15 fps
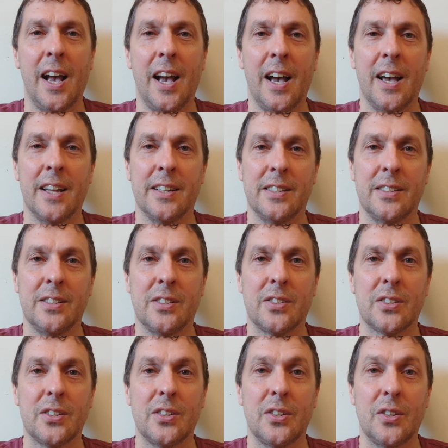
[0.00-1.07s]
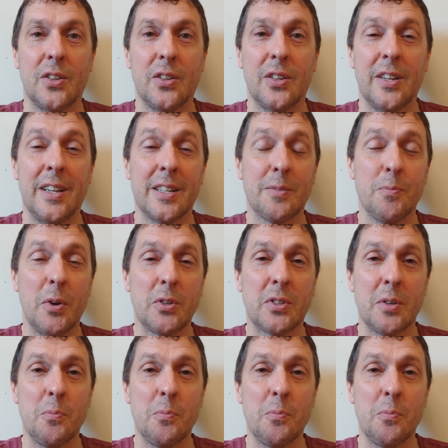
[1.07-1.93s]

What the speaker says: And it's most